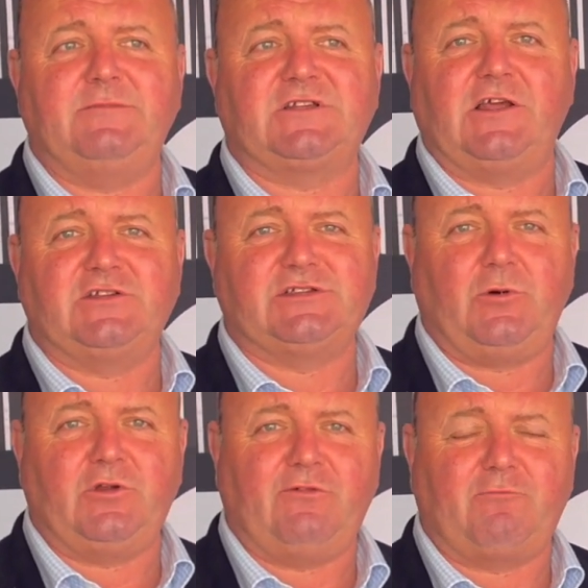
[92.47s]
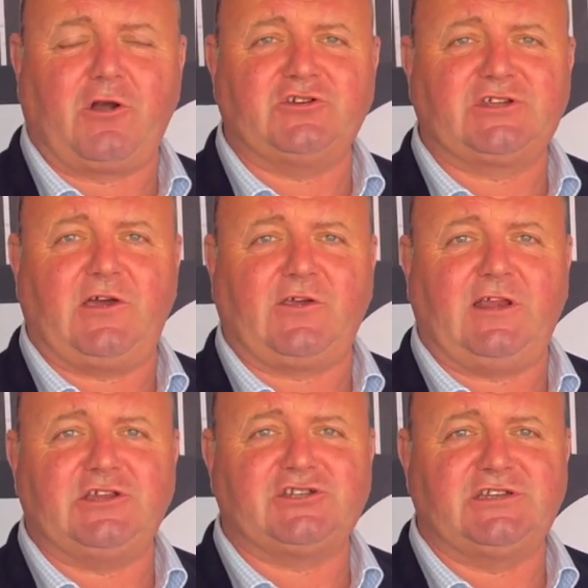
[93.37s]
to closest point of approach
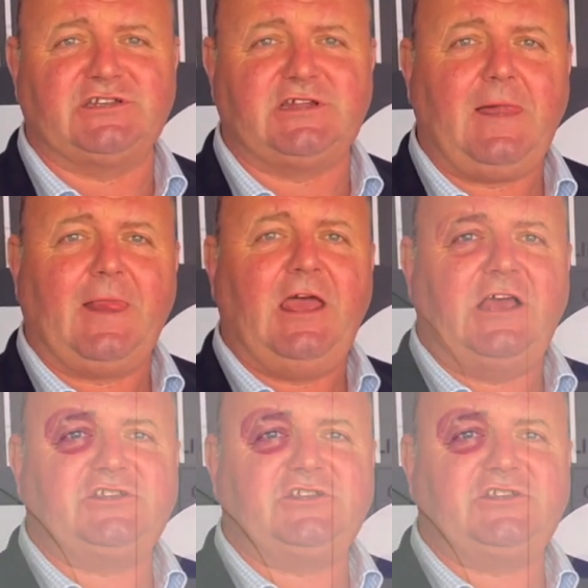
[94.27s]
calculations. As you